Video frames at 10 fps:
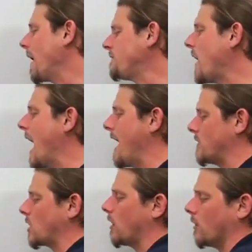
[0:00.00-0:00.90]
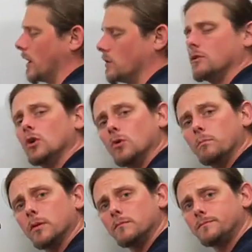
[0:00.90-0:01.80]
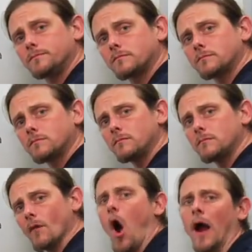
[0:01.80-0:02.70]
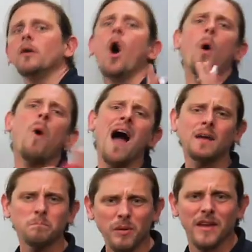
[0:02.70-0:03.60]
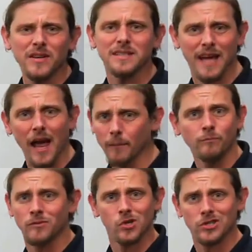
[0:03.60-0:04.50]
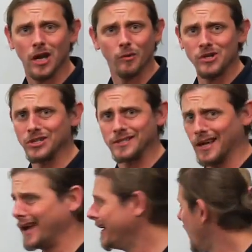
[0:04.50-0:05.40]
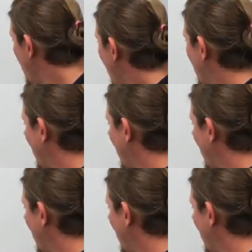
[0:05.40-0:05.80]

if I have a current loop? All right, well, I could play this game just like we just did, and I